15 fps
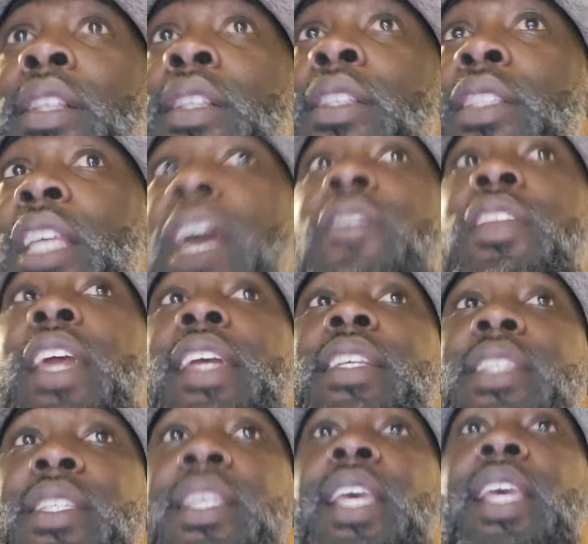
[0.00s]

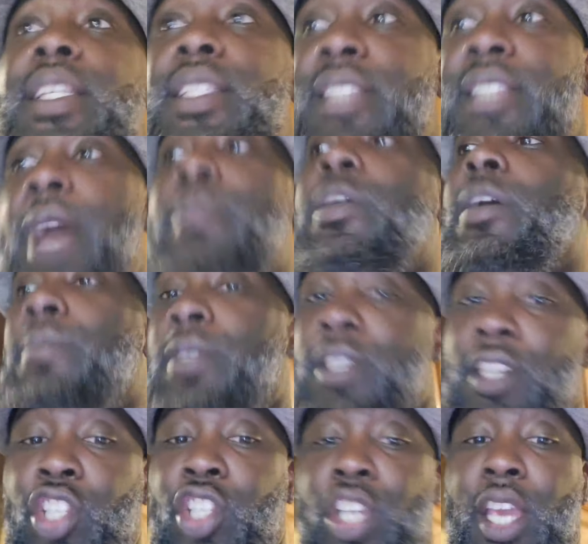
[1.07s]
786 stopped coming
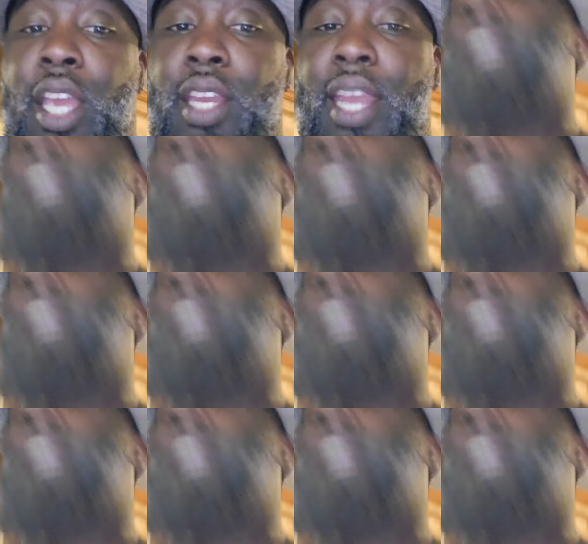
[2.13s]
in the chat.